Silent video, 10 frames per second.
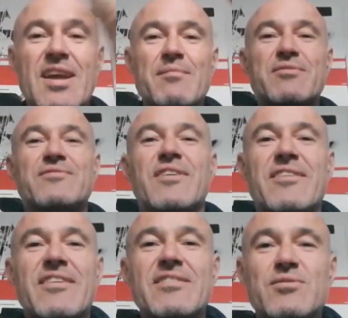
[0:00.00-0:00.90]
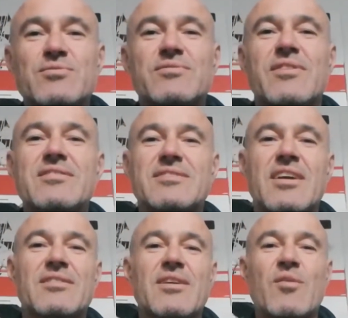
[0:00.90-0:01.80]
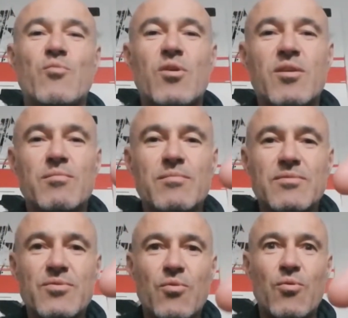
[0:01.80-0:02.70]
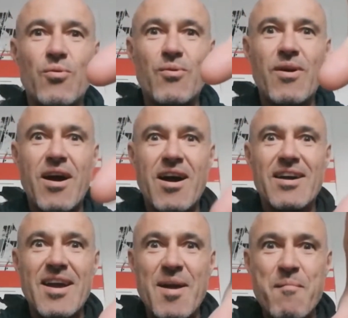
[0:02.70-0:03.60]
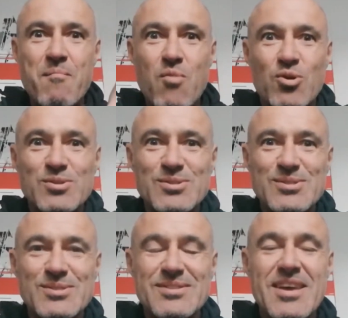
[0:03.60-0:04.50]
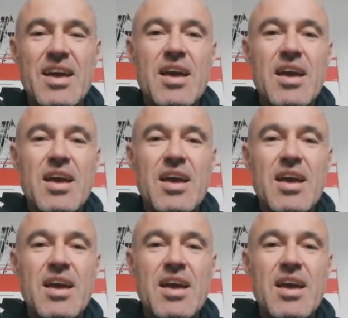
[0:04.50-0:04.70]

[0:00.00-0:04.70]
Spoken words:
name is Whareu Slysander, and welcome to Oho Ake Books.